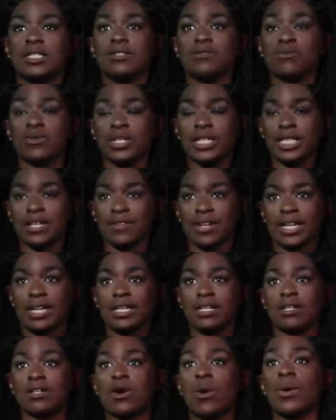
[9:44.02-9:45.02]
reliving
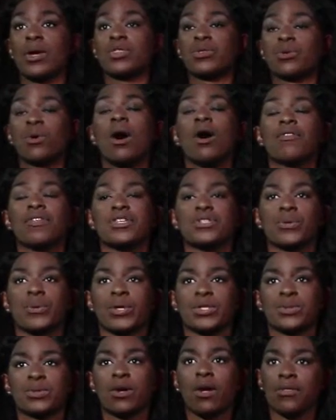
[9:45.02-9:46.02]
and going through all these
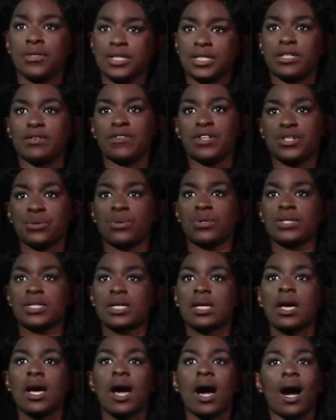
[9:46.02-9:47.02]
stories with all these individuals.
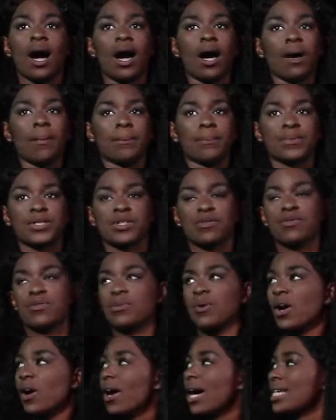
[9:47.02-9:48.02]
So
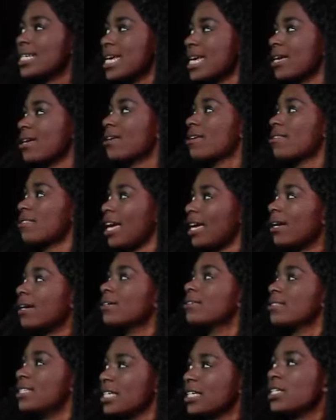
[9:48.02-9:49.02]
from her, I take that
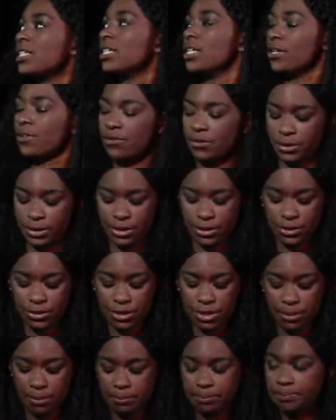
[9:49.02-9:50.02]
dignity for
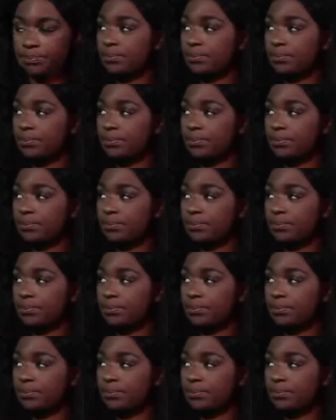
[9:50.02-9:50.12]
leadership.